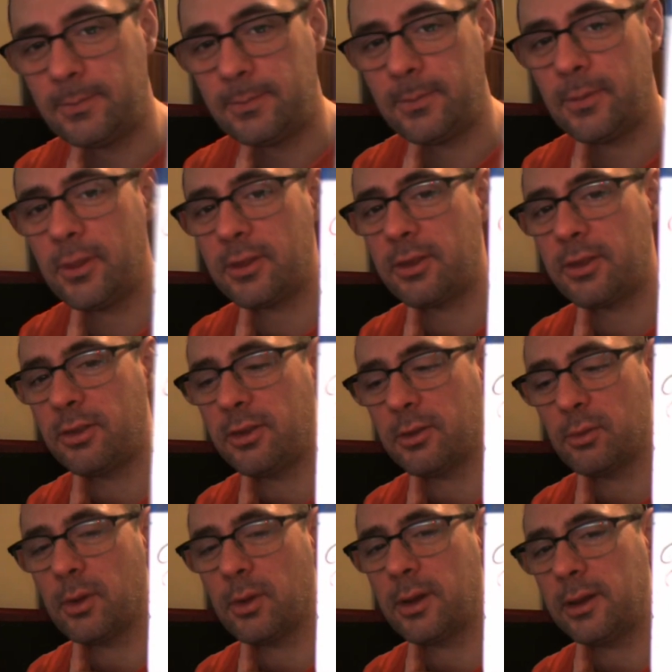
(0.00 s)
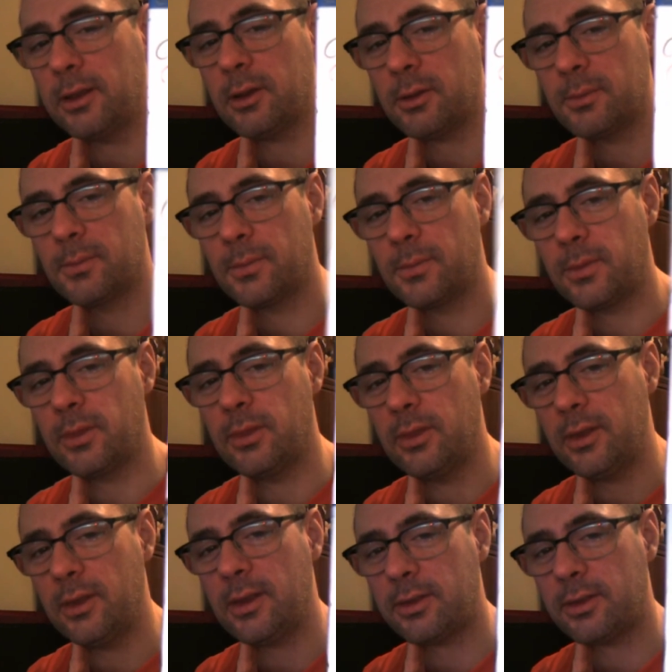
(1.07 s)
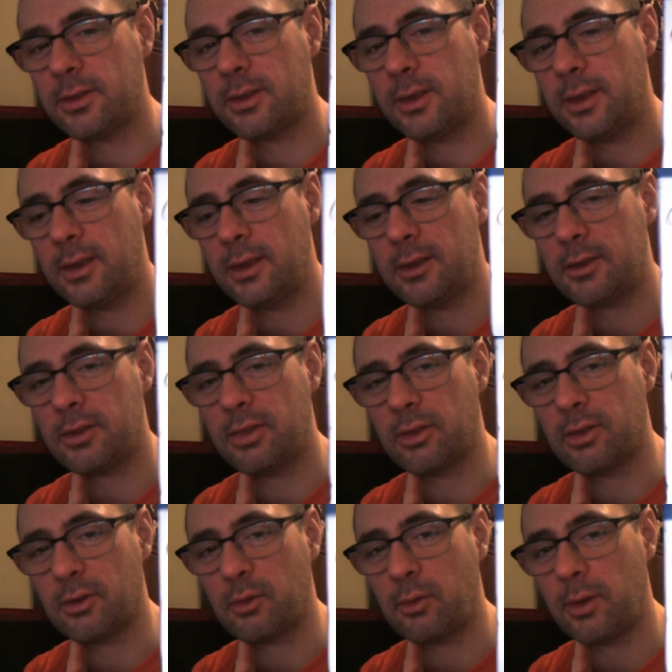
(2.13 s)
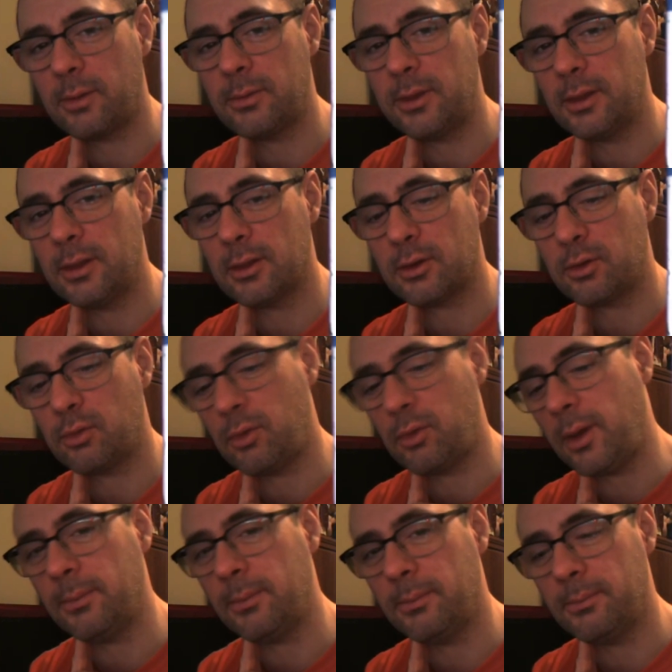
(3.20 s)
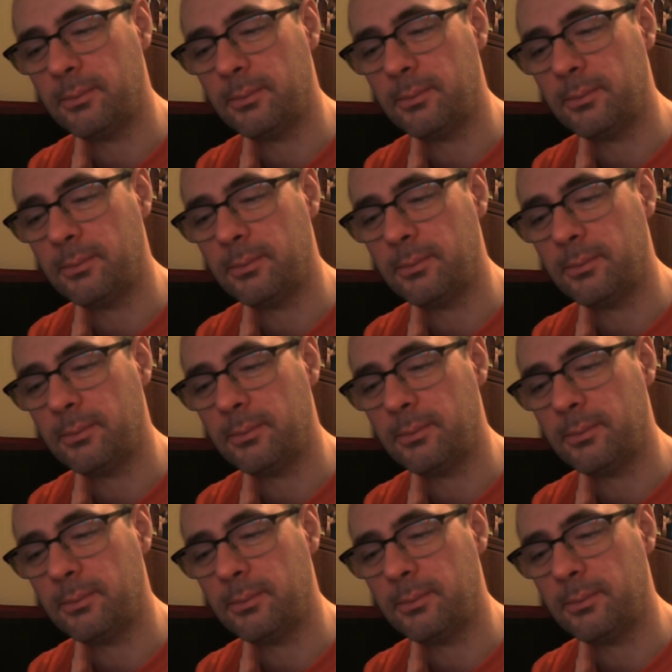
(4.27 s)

this is it right here. This is the creme de la creme.